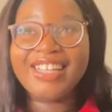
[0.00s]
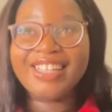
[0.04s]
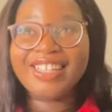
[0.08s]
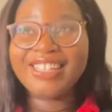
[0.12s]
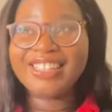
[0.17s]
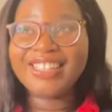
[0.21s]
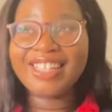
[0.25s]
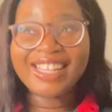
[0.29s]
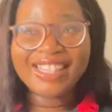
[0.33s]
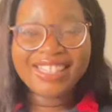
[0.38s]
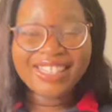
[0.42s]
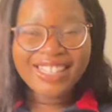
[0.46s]

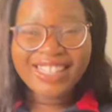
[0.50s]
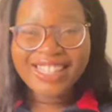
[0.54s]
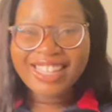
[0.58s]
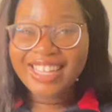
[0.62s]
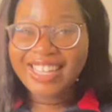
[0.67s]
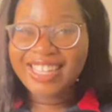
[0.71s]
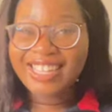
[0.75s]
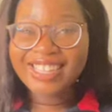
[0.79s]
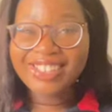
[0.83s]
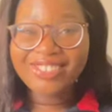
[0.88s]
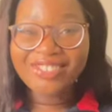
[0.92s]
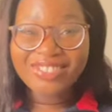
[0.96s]
That lady, I
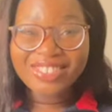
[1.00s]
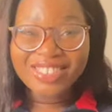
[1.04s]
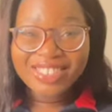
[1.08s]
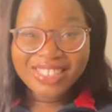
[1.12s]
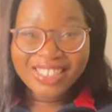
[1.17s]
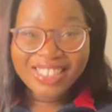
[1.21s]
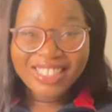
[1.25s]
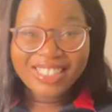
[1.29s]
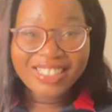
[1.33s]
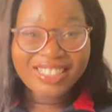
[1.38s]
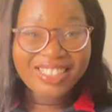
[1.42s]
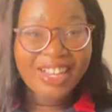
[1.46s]
ain't never
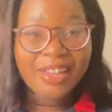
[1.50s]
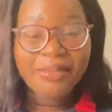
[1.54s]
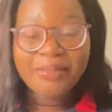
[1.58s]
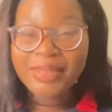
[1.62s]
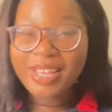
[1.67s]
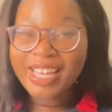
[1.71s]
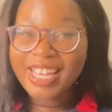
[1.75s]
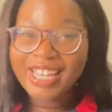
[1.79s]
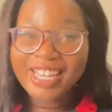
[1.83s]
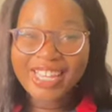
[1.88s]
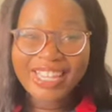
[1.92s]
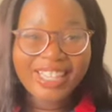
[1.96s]
seen her. That
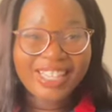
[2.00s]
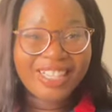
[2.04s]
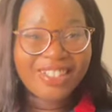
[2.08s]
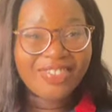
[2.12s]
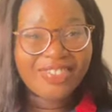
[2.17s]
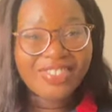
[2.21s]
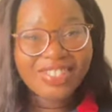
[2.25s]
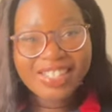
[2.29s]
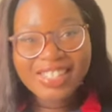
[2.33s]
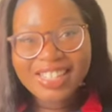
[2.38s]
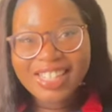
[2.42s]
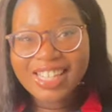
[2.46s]
man, I ain't
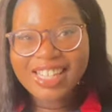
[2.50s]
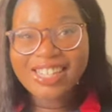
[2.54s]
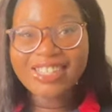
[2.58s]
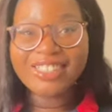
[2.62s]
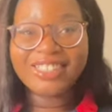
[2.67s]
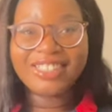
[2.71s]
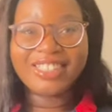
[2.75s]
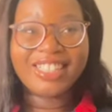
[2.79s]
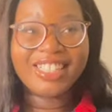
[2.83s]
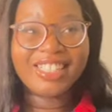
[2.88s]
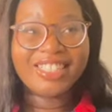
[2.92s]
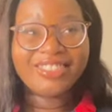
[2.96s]
never seen
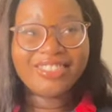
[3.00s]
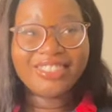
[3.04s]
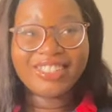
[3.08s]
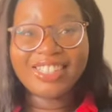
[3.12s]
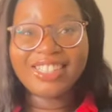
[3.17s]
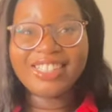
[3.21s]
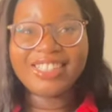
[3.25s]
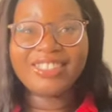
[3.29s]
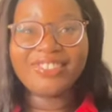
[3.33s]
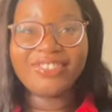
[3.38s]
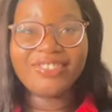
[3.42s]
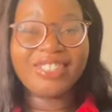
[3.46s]
her. They're gonna
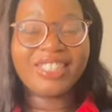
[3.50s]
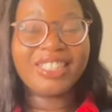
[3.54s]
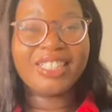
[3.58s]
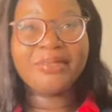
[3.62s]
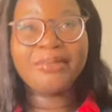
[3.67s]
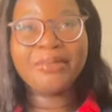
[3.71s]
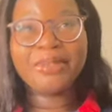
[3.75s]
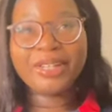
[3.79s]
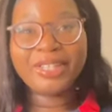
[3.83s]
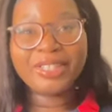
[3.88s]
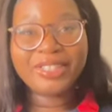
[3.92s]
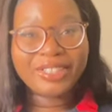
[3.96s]
act very
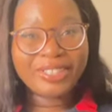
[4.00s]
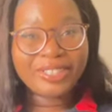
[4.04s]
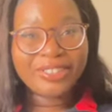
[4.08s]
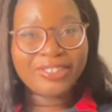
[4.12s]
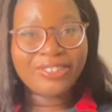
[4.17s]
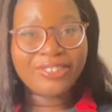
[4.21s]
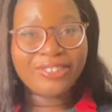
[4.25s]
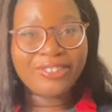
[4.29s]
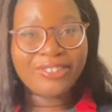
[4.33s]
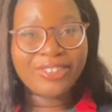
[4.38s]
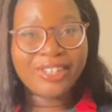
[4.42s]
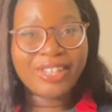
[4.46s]
brand
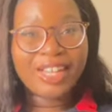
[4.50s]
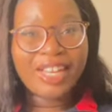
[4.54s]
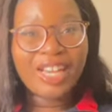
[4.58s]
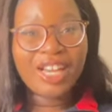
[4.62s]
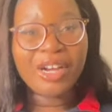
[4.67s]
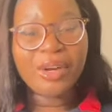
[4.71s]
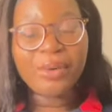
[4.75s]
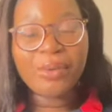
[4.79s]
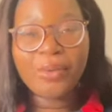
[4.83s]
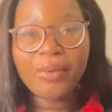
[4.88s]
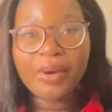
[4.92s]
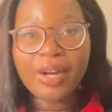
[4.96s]
new
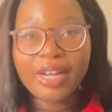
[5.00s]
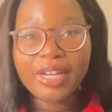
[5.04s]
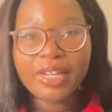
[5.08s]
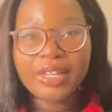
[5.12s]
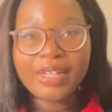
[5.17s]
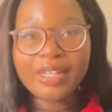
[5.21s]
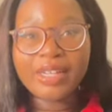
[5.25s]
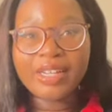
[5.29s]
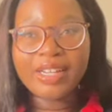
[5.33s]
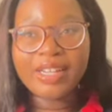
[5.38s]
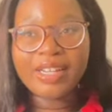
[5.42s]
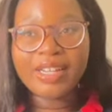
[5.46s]

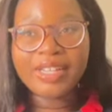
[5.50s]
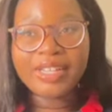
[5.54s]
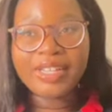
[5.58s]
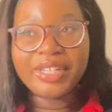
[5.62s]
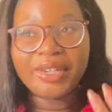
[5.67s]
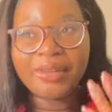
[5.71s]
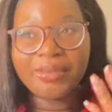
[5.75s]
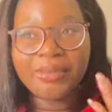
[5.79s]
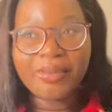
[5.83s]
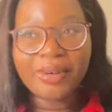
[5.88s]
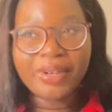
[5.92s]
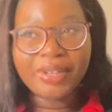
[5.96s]
when
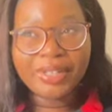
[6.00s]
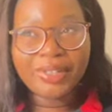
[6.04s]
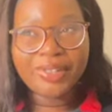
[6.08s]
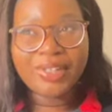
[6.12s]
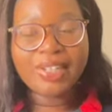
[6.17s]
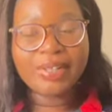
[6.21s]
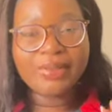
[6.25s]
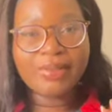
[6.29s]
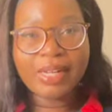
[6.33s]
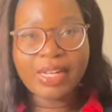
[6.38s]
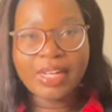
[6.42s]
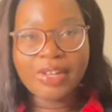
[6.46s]
you're wondering
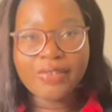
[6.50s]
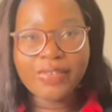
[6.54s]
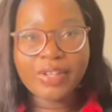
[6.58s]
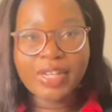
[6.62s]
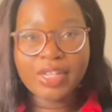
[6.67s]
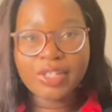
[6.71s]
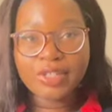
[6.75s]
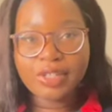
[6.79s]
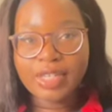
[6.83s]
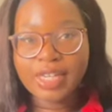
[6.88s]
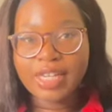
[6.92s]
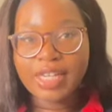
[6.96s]
why your
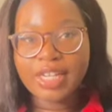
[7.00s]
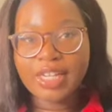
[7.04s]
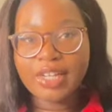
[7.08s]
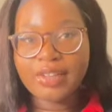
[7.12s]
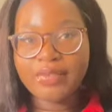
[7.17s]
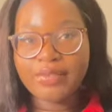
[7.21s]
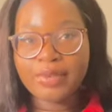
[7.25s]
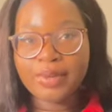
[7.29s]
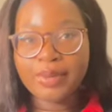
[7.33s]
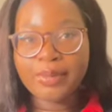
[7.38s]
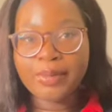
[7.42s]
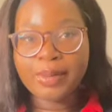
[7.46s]
financial aid
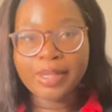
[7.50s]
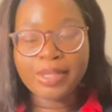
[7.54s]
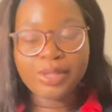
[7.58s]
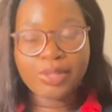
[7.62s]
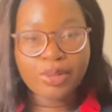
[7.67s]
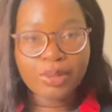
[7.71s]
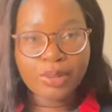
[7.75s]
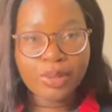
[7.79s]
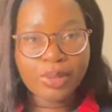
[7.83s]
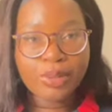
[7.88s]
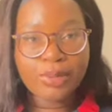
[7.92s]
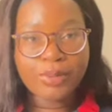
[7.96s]
never went
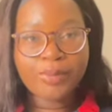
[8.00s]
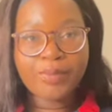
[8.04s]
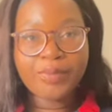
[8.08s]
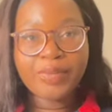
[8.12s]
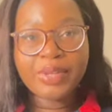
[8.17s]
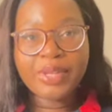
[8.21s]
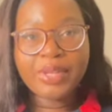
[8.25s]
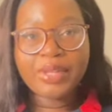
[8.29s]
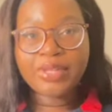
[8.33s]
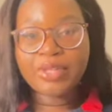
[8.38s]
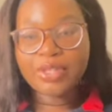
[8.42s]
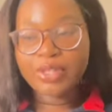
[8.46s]
through.
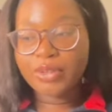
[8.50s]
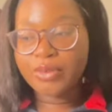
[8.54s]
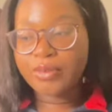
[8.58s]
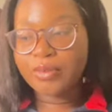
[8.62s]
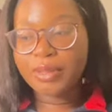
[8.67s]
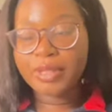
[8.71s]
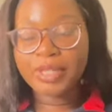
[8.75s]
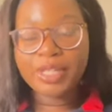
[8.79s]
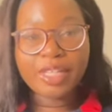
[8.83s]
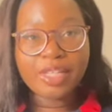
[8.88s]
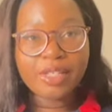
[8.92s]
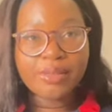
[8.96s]
So
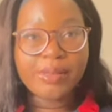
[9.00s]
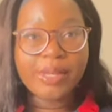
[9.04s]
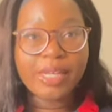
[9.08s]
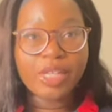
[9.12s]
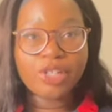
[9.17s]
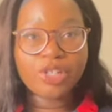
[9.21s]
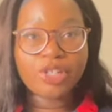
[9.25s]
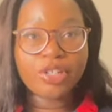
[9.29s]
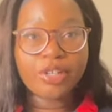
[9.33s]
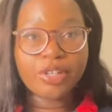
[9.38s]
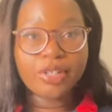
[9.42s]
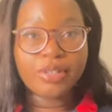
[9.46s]
please make
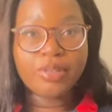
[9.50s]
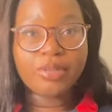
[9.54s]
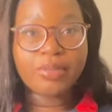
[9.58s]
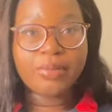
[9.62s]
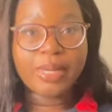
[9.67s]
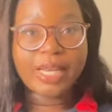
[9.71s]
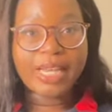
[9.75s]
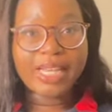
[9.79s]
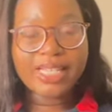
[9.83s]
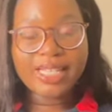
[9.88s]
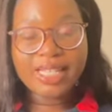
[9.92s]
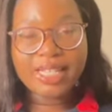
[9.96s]
sure to
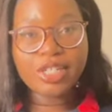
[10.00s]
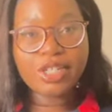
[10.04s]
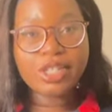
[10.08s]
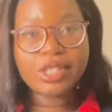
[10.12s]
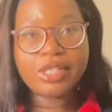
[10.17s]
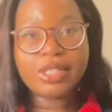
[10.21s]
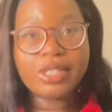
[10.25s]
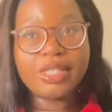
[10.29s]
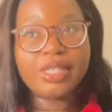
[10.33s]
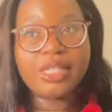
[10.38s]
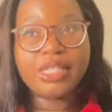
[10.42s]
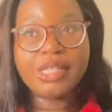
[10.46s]
pay attention
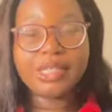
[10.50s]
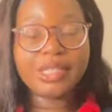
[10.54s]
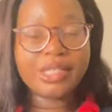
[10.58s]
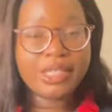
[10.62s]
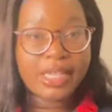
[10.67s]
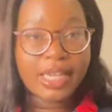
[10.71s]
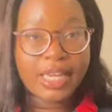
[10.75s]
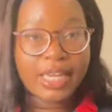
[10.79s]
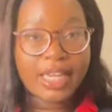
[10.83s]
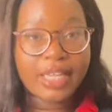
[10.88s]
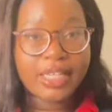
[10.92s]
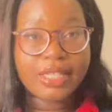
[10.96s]
to these
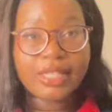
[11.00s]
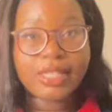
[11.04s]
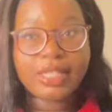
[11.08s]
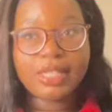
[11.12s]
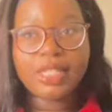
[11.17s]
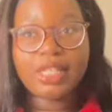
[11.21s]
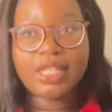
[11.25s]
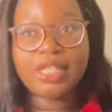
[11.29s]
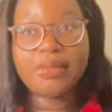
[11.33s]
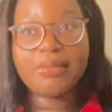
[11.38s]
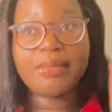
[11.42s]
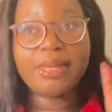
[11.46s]
dates
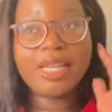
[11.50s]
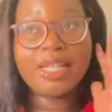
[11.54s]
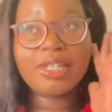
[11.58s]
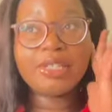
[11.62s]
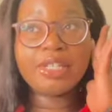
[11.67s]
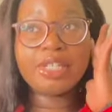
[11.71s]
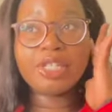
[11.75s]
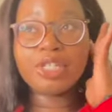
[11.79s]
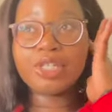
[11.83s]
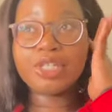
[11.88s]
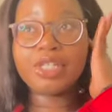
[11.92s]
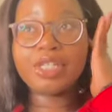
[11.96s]
and pay
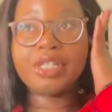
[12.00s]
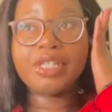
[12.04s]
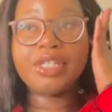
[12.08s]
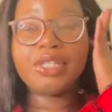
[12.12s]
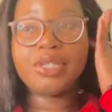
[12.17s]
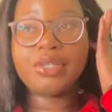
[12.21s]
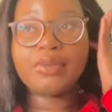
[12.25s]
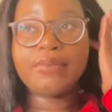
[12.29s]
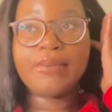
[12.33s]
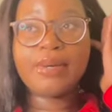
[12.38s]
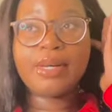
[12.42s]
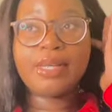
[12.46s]
attention
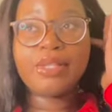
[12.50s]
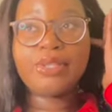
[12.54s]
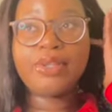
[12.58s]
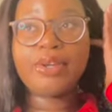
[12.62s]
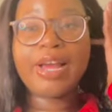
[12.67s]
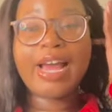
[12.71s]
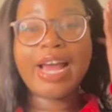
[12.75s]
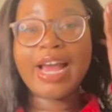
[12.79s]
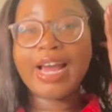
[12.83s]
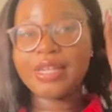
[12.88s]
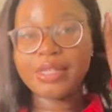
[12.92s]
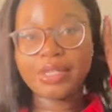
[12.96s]
to what they're
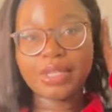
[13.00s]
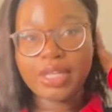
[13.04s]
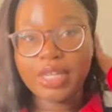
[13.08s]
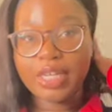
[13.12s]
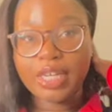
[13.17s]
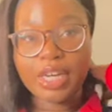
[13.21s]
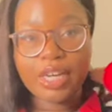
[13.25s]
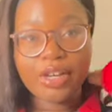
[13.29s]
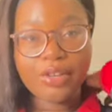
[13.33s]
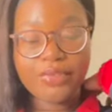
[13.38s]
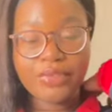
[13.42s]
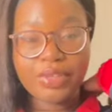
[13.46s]
asking
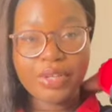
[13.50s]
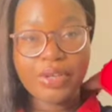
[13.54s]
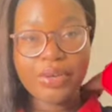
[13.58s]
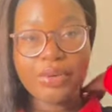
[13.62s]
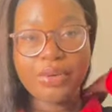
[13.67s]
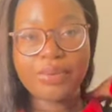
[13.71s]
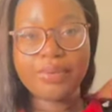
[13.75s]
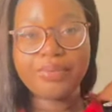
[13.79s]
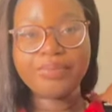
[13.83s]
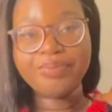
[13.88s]
of you.